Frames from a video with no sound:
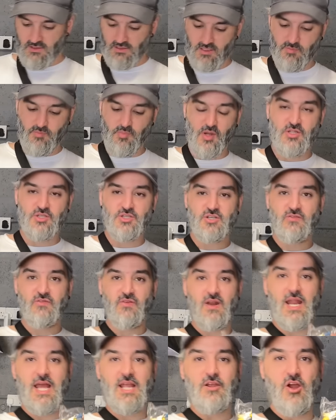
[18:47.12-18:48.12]
A bunch of
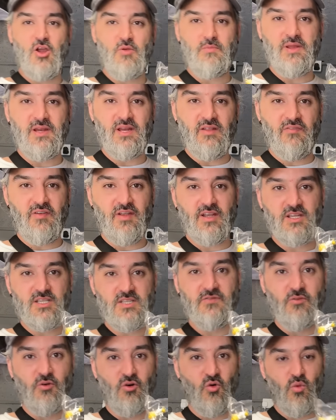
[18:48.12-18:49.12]
Lego minifigures
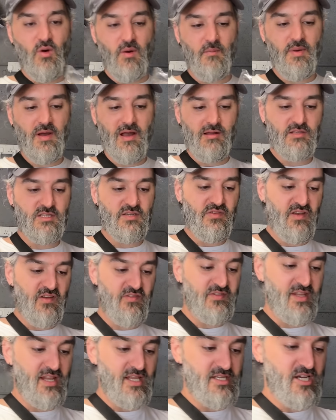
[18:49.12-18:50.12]
for
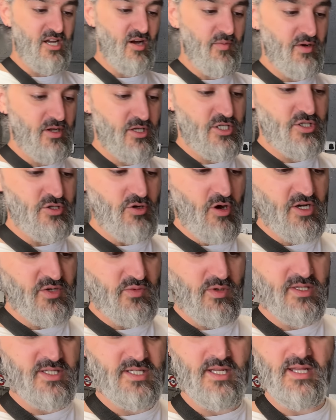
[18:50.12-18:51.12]
£1.50. There's a couple of snide
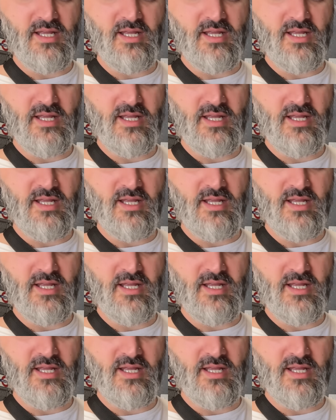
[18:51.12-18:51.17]
ones in